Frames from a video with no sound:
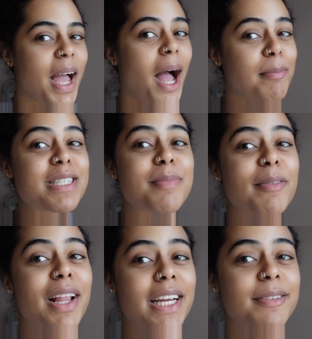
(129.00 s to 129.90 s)
I missed my
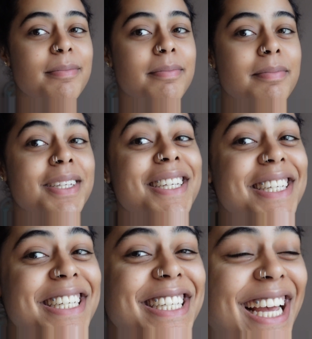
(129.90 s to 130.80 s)
flight.
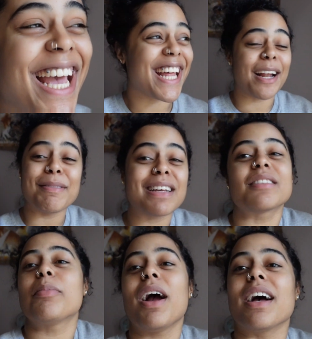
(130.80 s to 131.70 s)
And I'm not
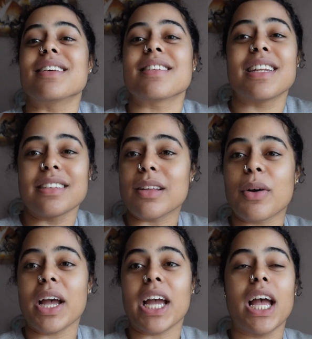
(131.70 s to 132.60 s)
surprised, and it's
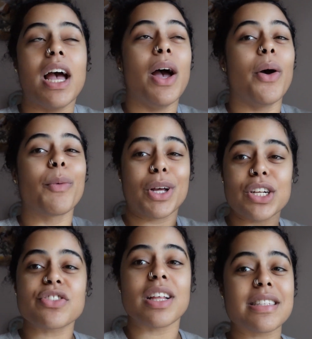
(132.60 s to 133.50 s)
okay. We're
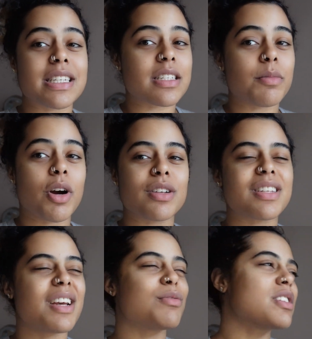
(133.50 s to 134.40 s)
gonna try this again tomorrow.
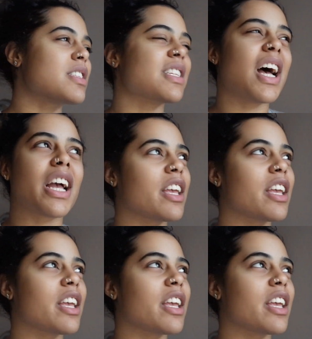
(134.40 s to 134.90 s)
Today was just not